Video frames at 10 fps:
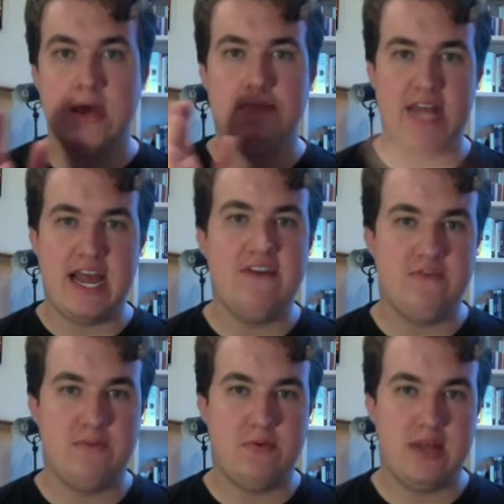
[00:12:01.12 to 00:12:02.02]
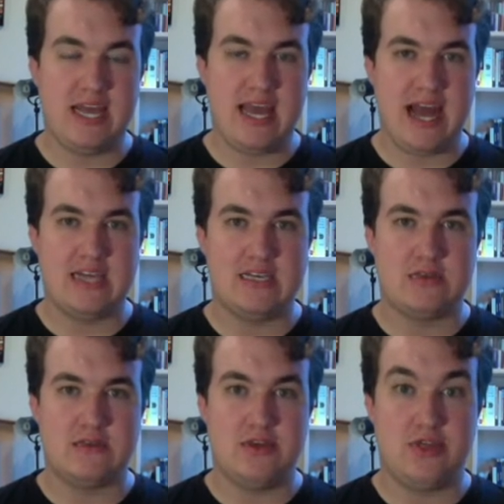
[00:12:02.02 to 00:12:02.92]
but Elphaba really
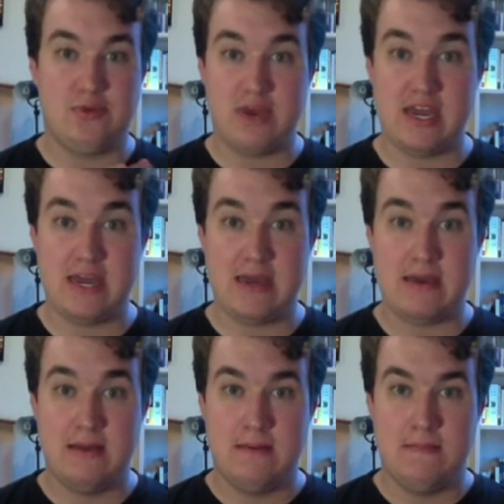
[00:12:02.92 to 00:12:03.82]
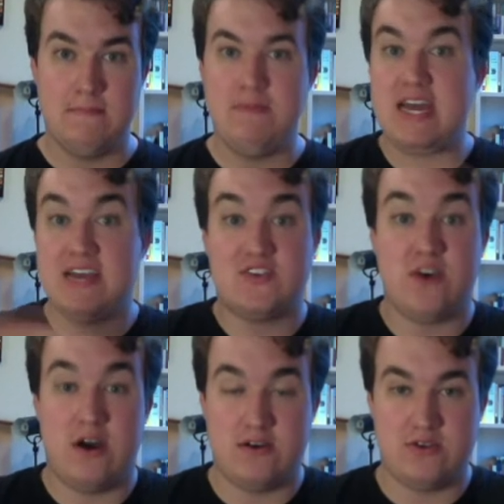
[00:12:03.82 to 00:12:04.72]
has the three biggest
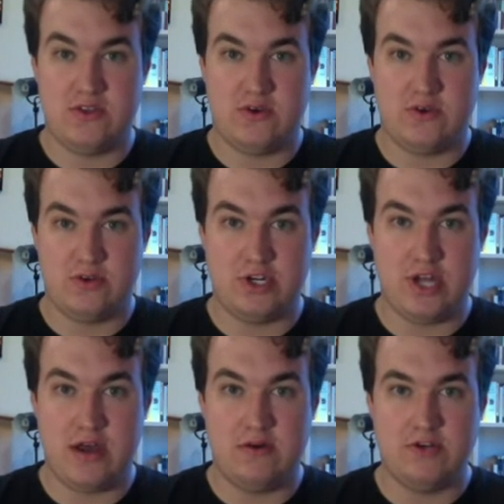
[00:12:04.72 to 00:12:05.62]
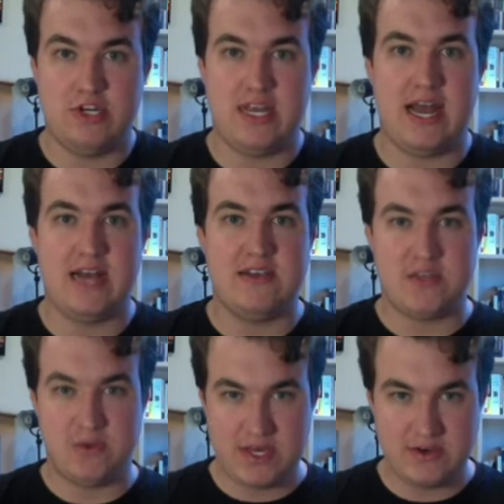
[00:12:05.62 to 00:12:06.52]
songs in the whole show. She has
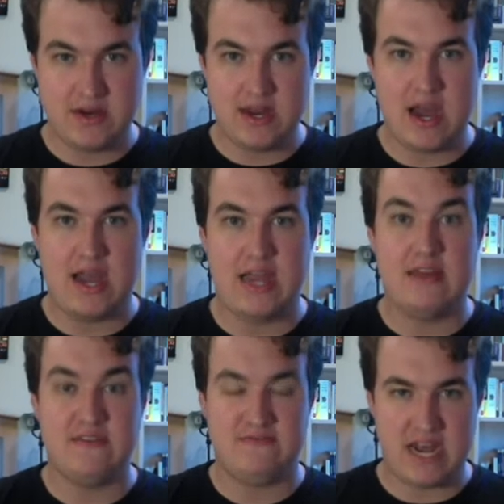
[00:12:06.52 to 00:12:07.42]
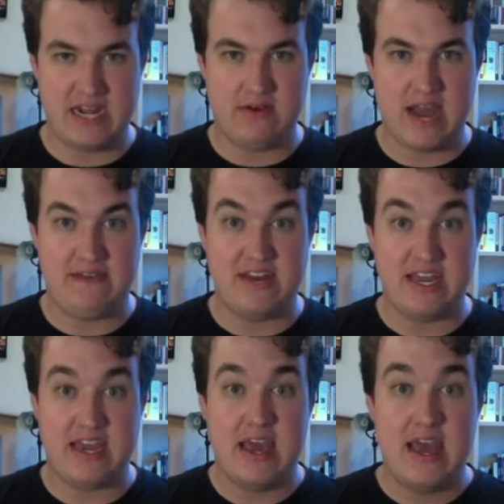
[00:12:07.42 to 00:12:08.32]
The Wizard and I, Defying
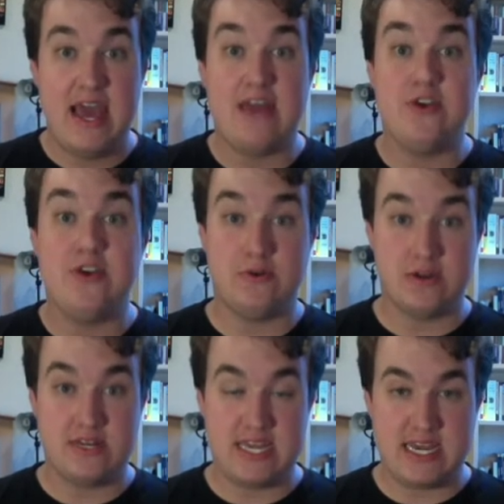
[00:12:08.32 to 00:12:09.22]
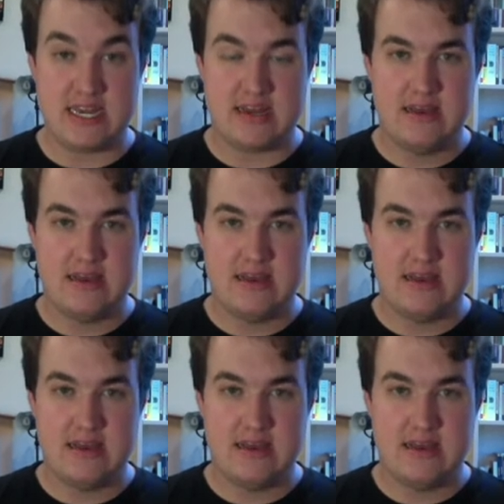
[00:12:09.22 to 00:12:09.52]
Gravity, and No Good Deed,